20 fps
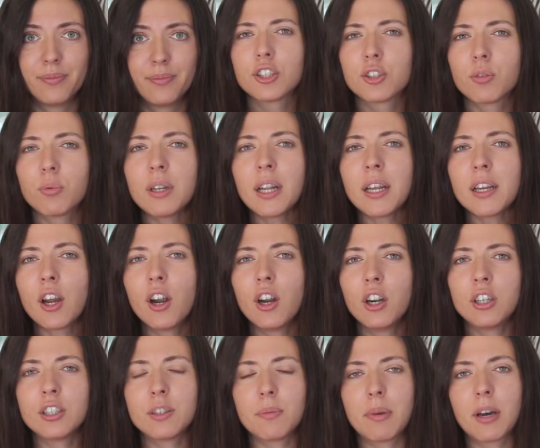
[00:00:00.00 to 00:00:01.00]
So when I
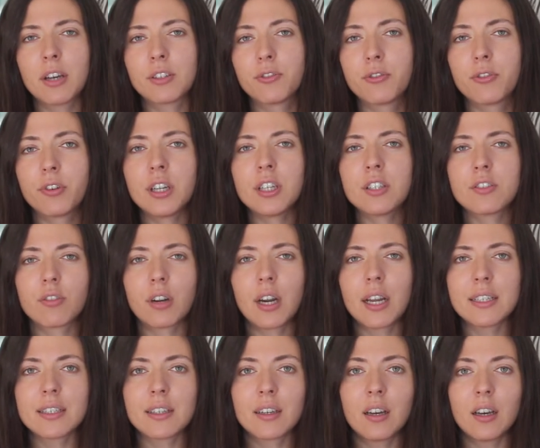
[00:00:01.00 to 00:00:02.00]
heard about
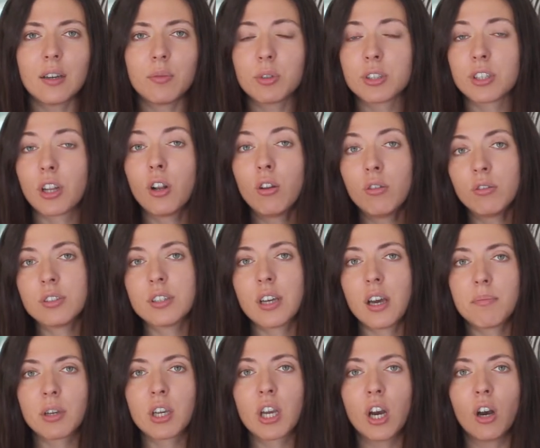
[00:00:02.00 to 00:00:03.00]
Freetrade, it was a long
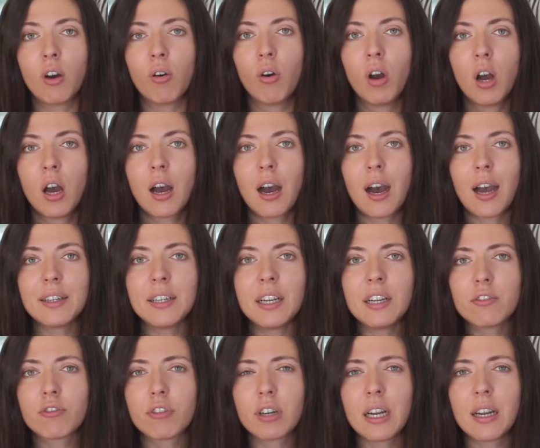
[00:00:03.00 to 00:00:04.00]
time ago, I
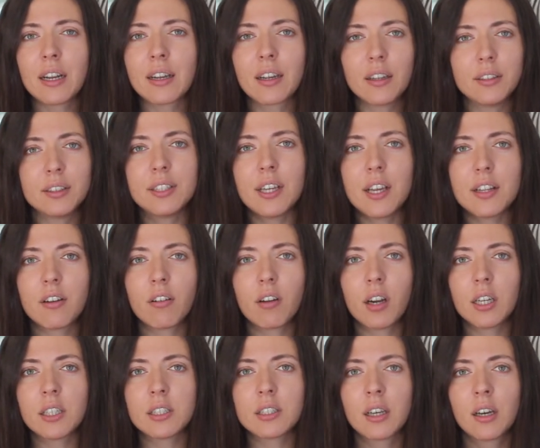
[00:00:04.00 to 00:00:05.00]
didn't really consider
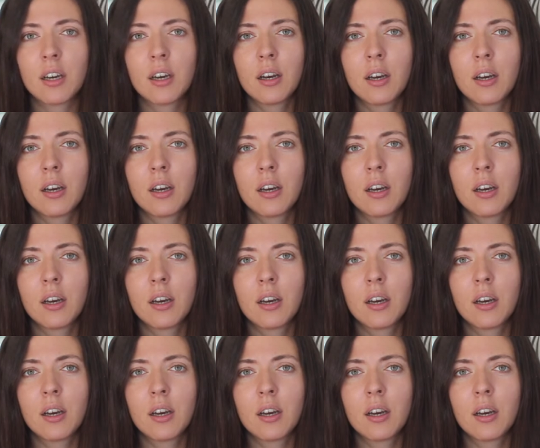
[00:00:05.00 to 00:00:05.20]
it.